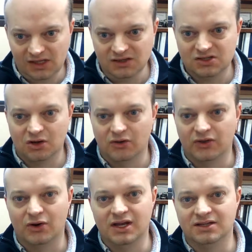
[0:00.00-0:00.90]
So
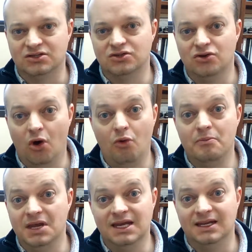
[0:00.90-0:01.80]
there is no
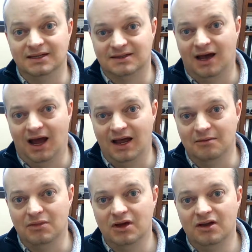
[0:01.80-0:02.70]
meeting time
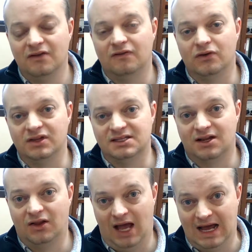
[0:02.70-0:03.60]
for these
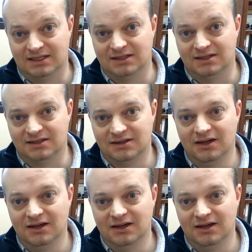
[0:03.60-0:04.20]
classes,